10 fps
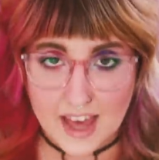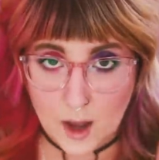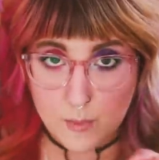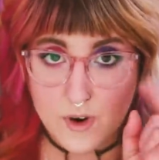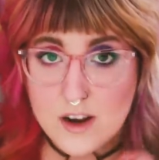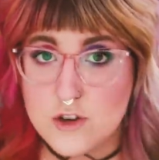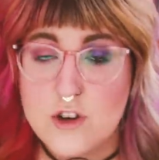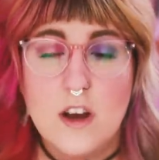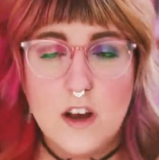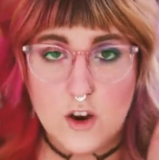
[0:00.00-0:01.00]
That
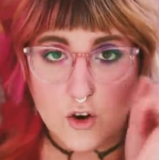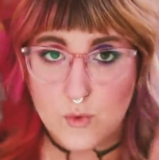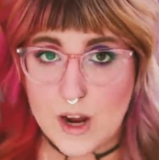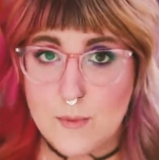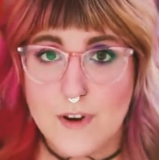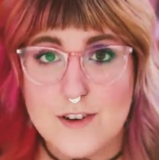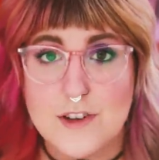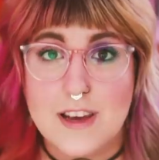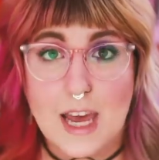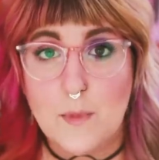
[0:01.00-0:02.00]
brush, great brush
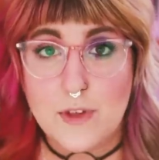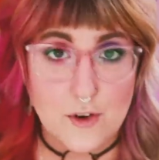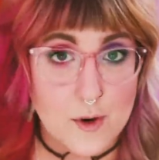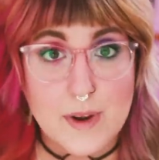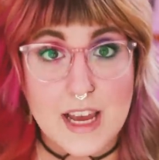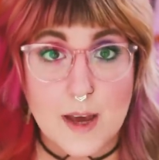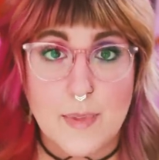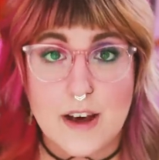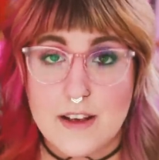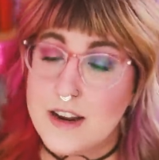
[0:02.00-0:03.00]
that came with an Urban Decay
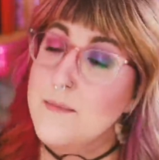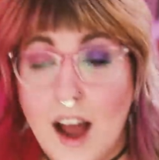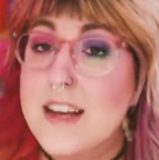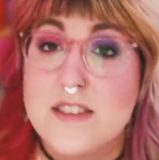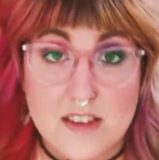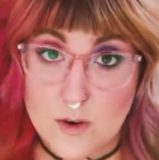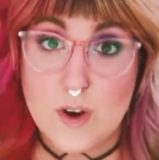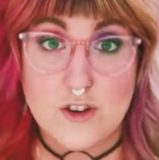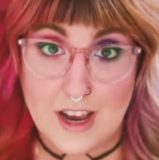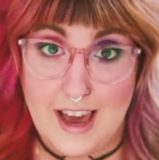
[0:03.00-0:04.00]
palette. I still
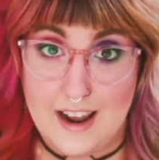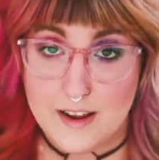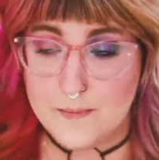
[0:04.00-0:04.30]
wish I had